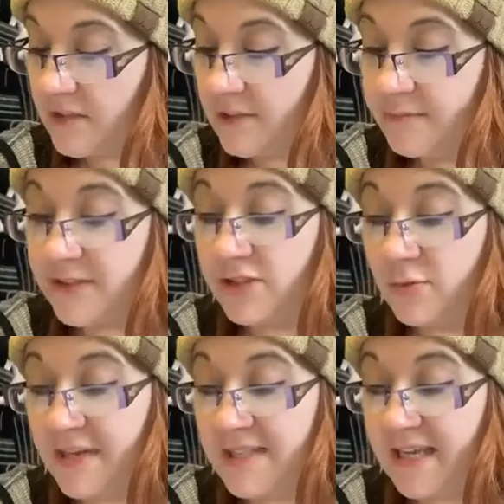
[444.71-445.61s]
Mr.
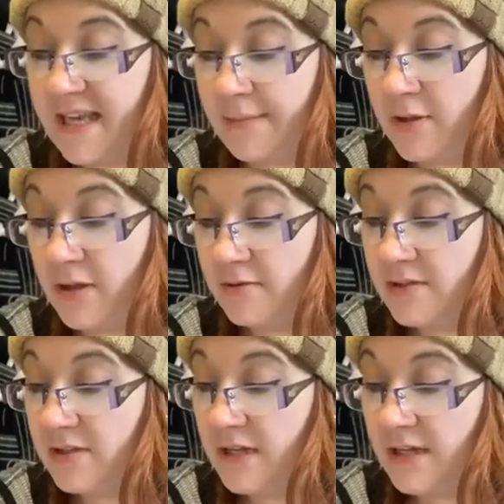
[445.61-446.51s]
Weasley kept close
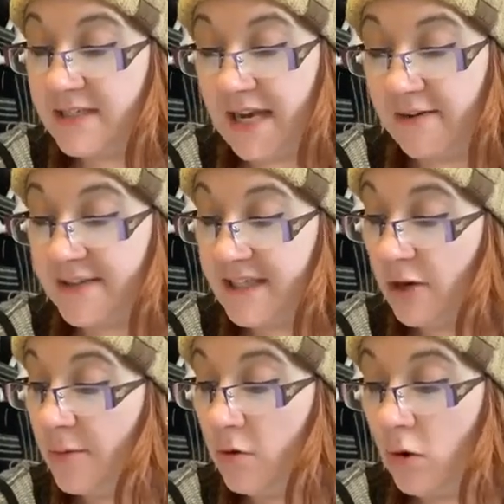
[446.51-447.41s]
to Harry's
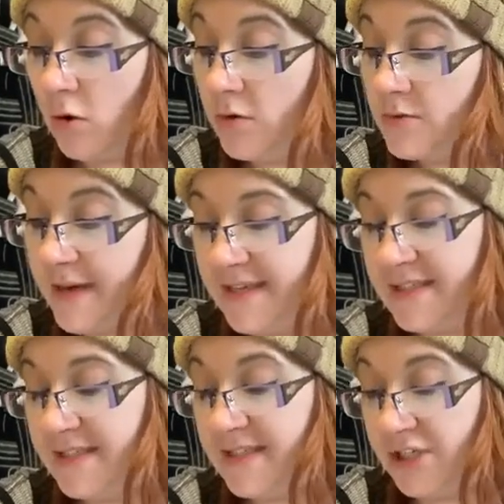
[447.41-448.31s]
elbow all the way into the
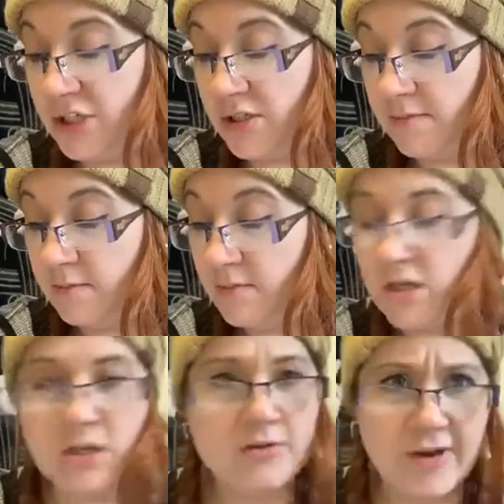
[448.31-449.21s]
station.
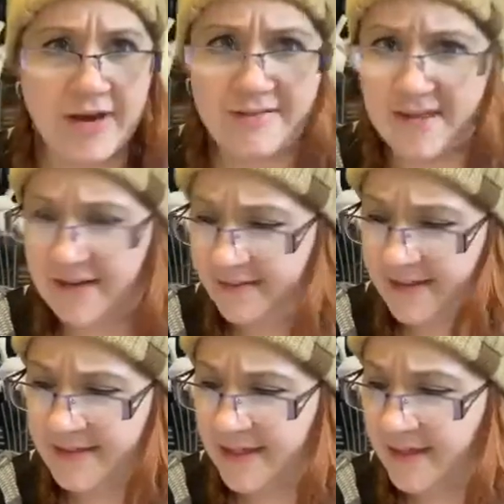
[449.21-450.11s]
"Right then," he
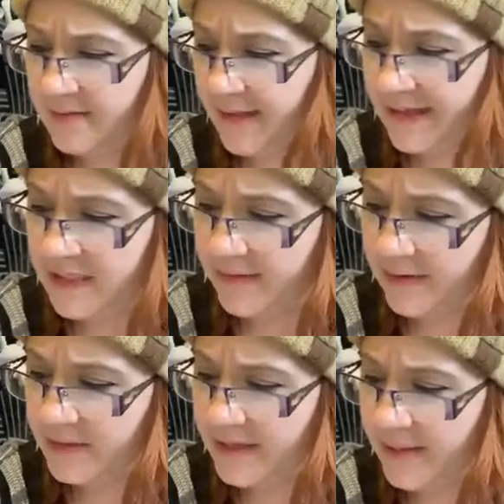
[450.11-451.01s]
said, glancing around
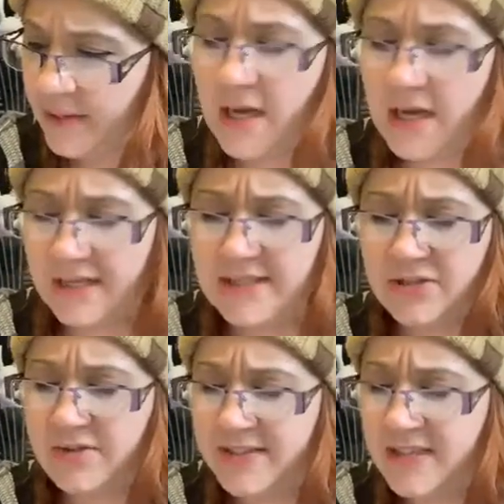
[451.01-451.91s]
at them. "Let's do
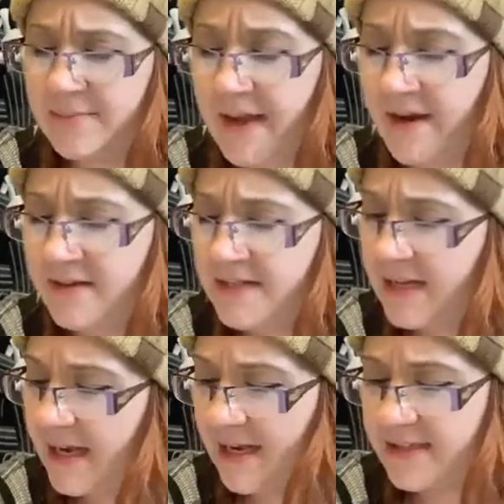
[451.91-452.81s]
this in pairs,
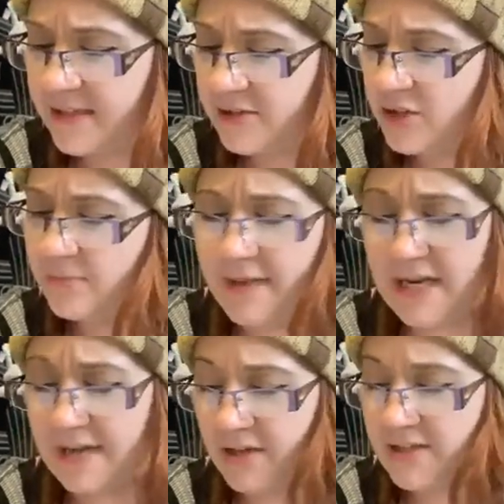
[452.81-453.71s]
as there are so many
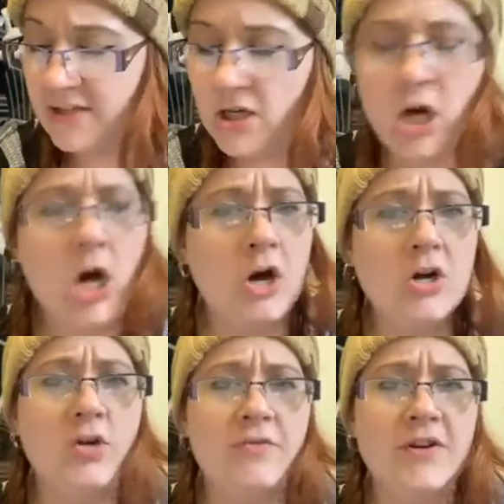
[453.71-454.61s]
of us. I'll
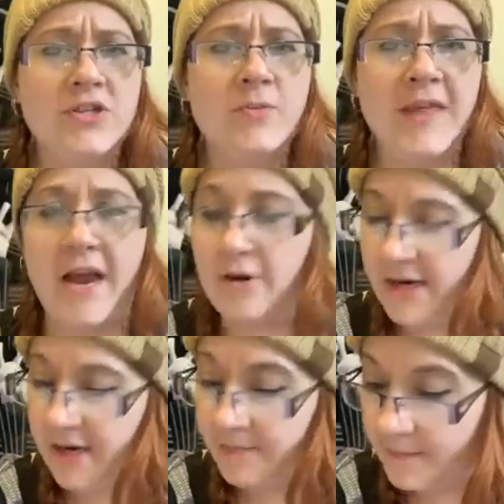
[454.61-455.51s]
go first with Harry."